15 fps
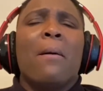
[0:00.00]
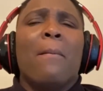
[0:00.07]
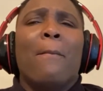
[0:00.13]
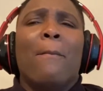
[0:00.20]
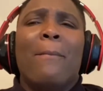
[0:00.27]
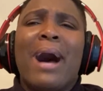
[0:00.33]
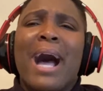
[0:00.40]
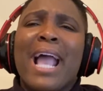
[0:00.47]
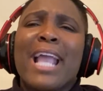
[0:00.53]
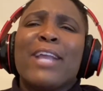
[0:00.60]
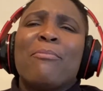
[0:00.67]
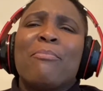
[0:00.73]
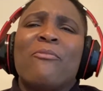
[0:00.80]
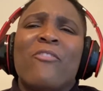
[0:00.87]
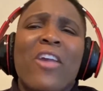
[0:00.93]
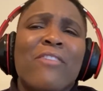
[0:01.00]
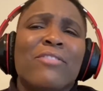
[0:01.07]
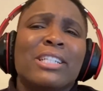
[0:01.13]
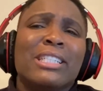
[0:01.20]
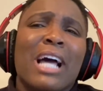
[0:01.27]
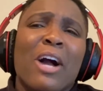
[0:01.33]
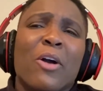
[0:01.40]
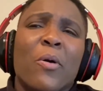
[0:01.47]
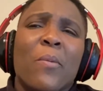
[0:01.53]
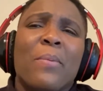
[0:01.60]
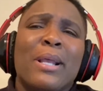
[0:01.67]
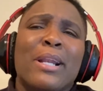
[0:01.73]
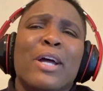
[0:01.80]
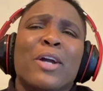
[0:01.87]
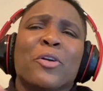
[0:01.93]
my favorite
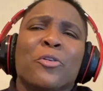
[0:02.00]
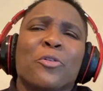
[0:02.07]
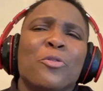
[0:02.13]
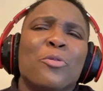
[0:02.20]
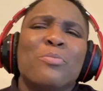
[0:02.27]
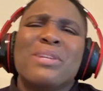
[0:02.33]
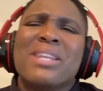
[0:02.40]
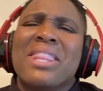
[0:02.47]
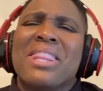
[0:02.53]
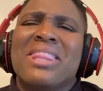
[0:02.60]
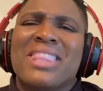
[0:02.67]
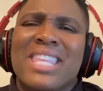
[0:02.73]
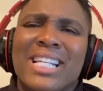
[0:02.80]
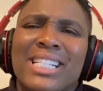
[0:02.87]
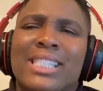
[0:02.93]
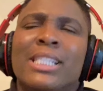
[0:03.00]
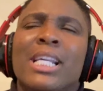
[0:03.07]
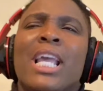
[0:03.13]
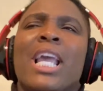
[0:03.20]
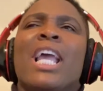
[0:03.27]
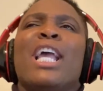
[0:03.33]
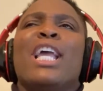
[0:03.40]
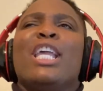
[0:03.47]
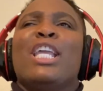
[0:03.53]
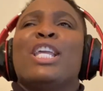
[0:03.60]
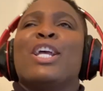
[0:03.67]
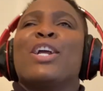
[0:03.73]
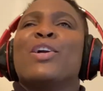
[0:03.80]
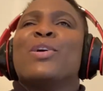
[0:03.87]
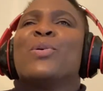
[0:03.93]
acapella group this
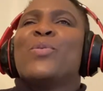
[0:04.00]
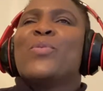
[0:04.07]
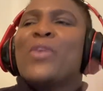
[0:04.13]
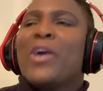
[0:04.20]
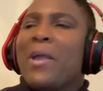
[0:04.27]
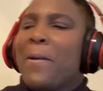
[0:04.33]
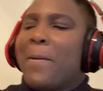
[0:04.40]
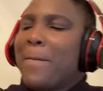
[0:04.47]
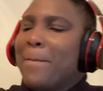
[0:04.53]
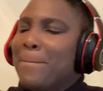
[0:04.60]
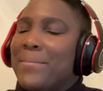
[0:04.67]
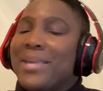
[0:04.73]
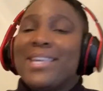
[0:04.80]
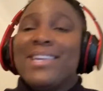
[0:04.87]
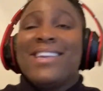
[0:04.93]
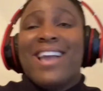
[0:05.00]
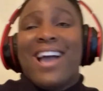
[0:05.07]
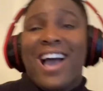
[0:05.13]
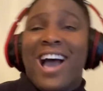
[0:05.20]
year with me.